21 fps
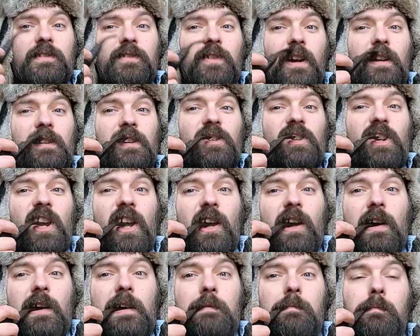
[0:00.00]
her on the
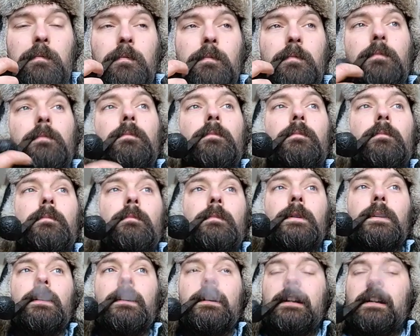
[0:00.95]
cheek.
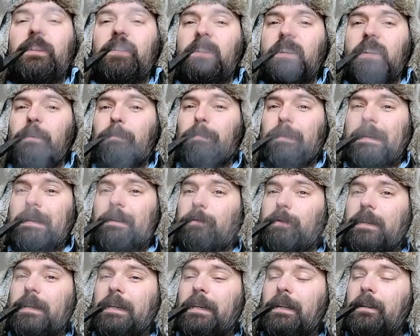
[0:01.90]
Is he a
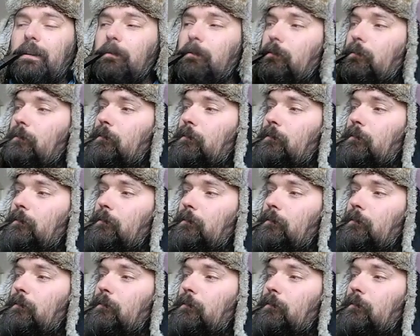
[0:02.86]
patriot?